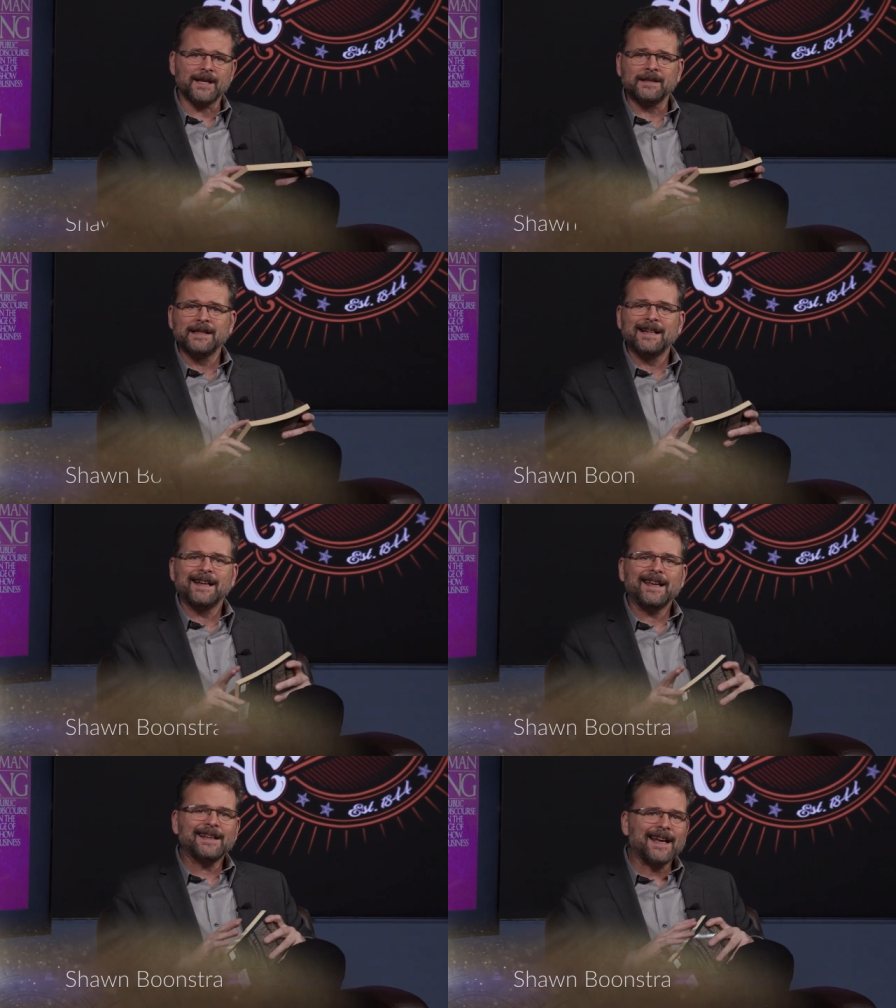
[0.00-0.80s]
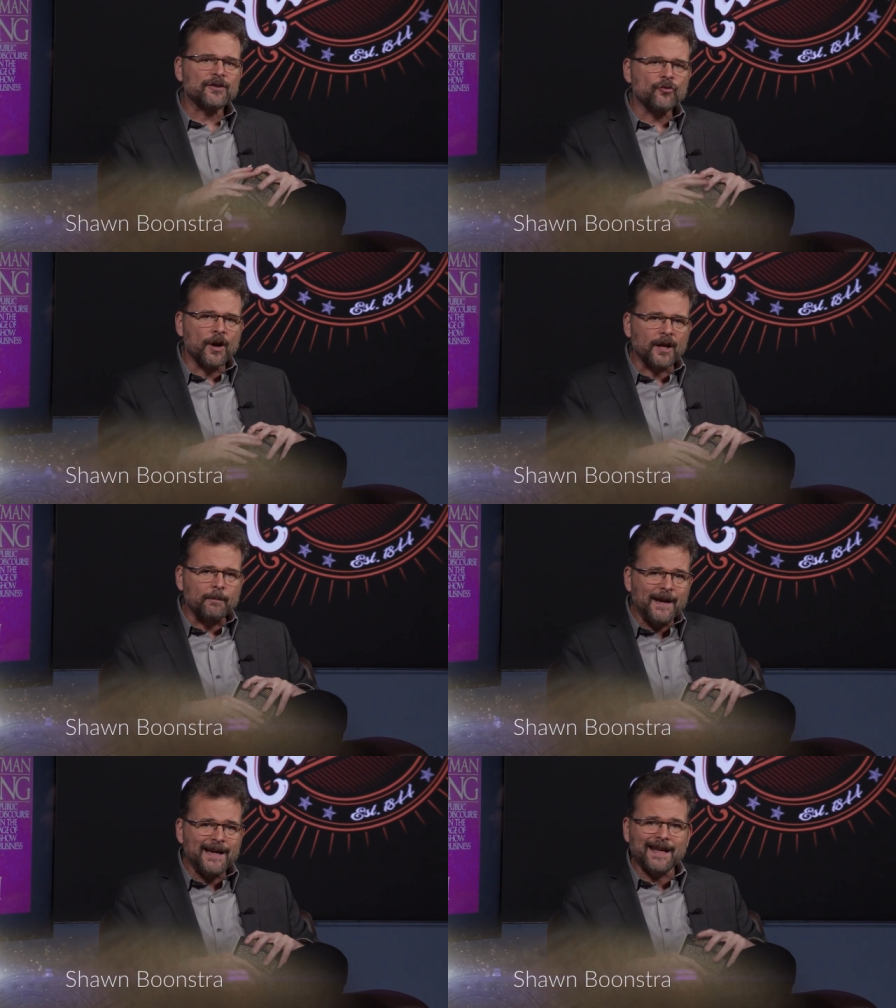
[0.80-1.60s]
that
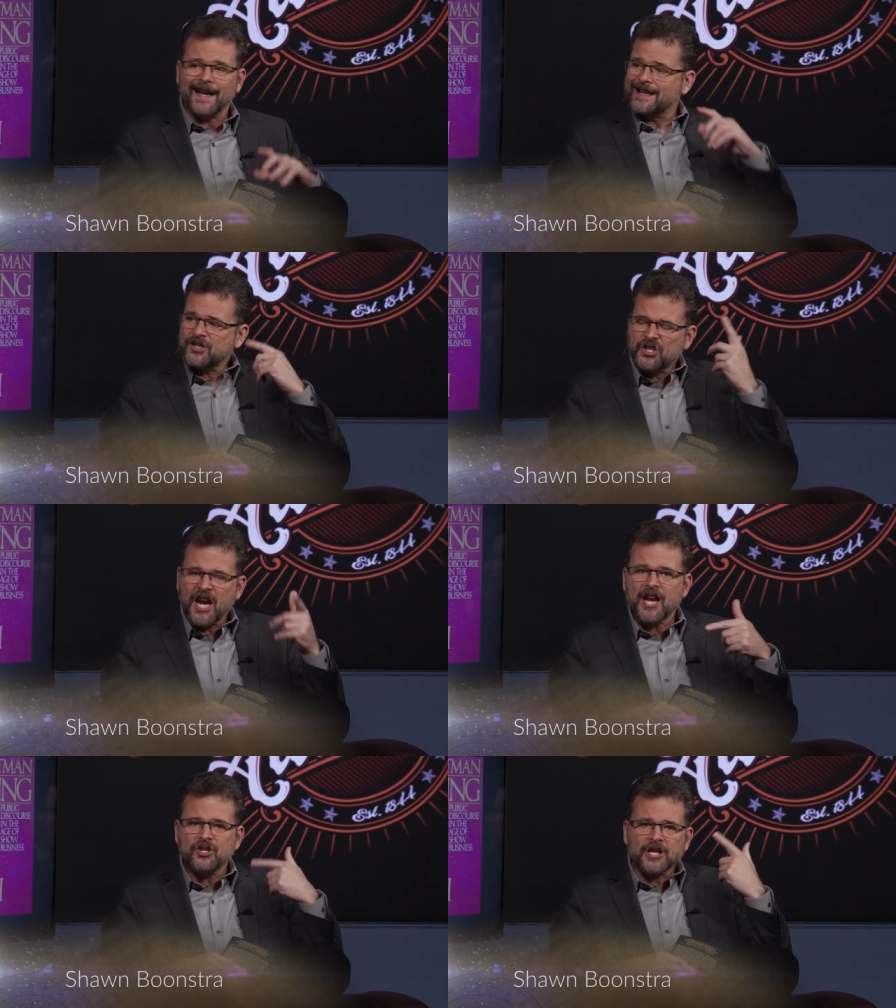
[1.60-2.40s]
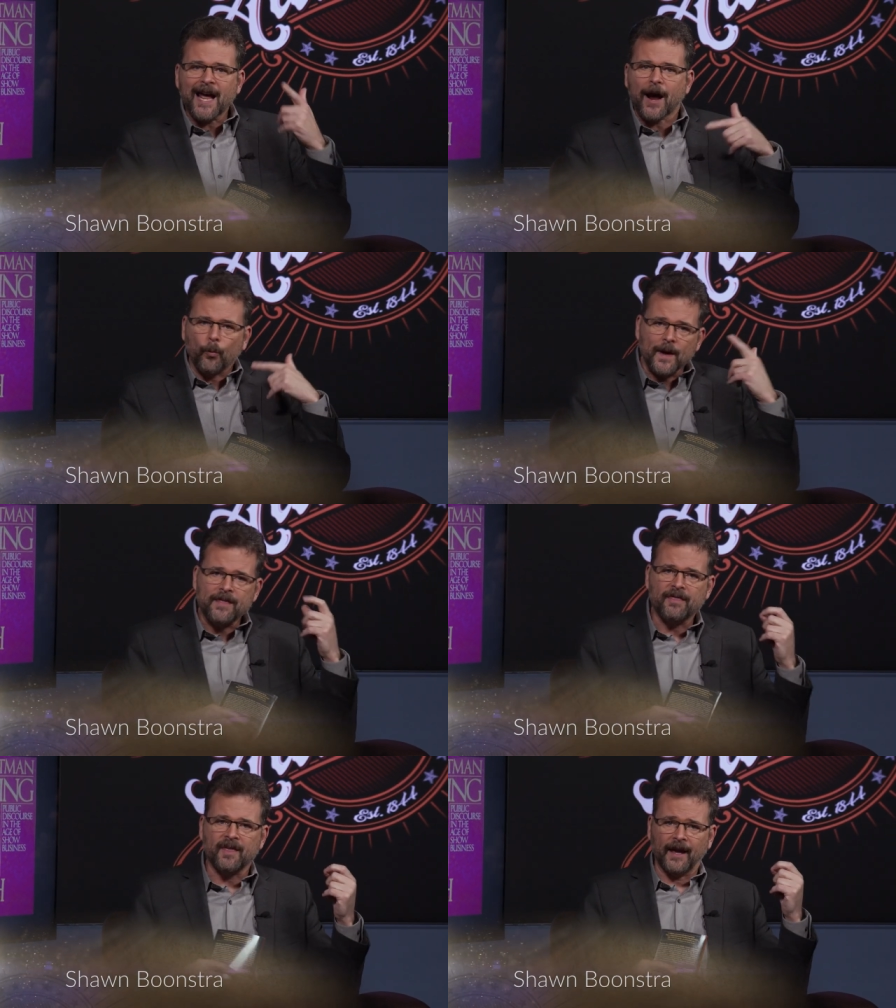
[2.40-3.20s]
electronic media is changing how we
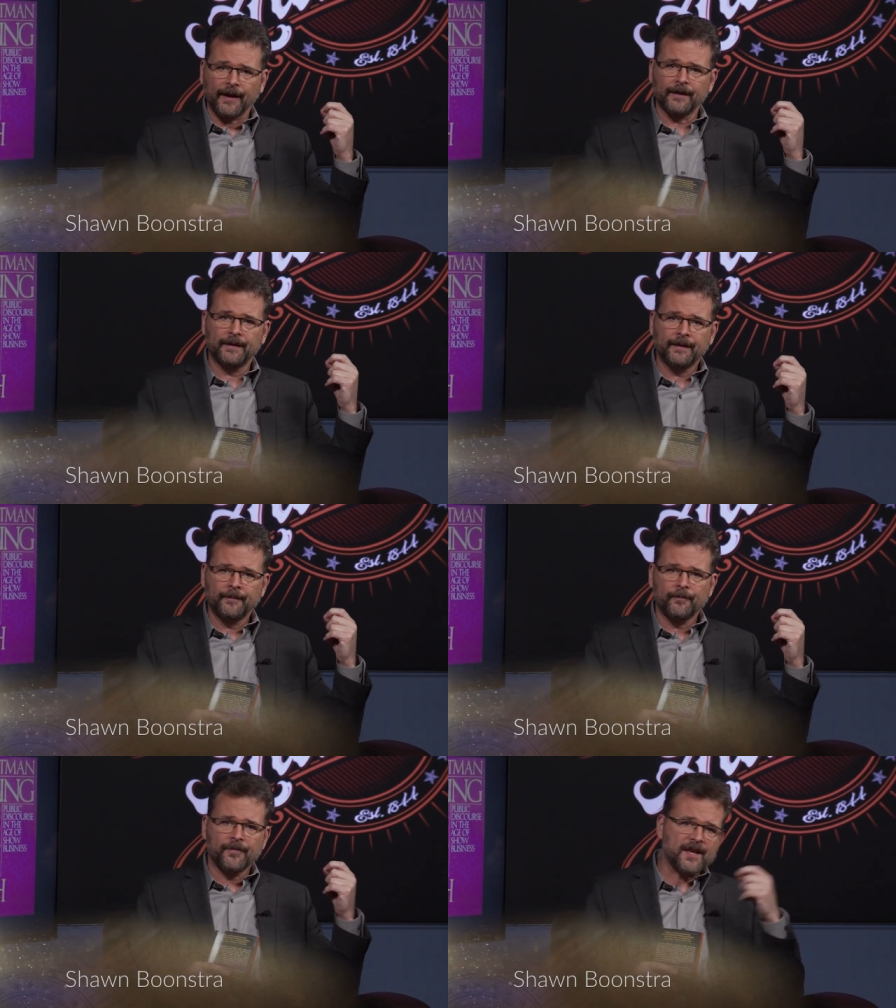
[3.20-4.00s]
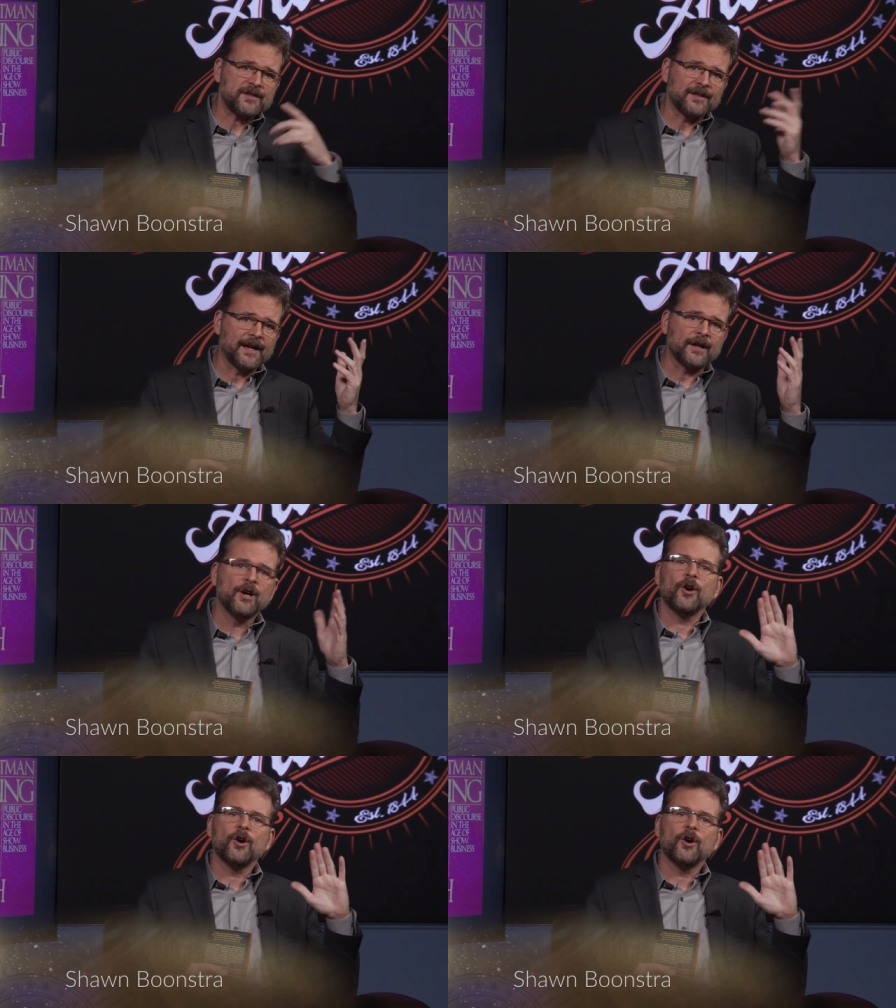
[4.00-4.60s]
think. Things like